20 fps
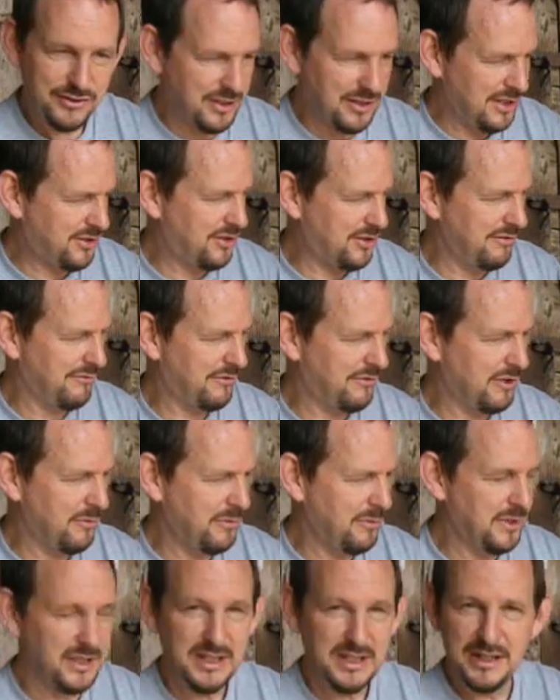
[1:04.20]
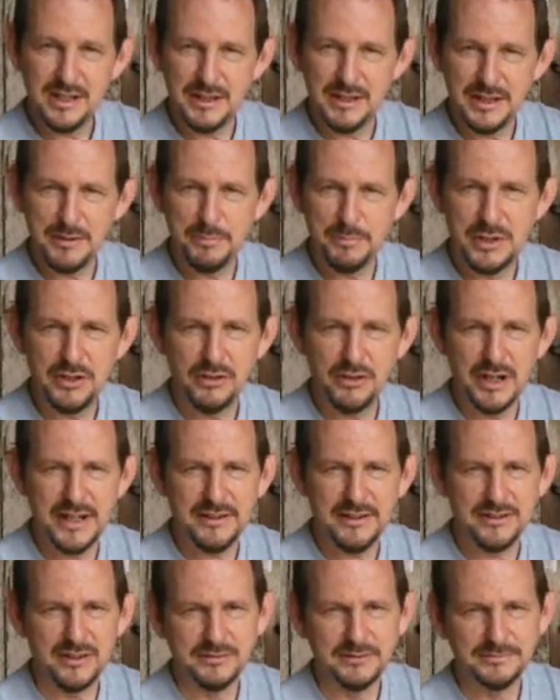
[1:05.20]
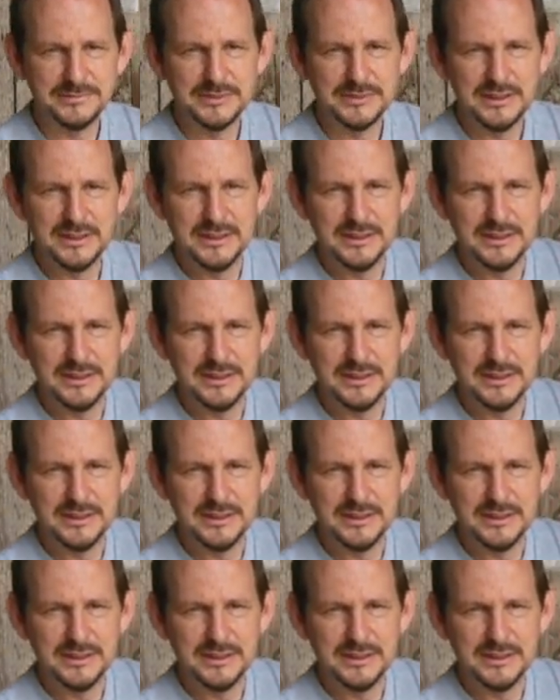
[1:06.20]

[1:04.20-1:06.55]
suggestion from the Pignoletto.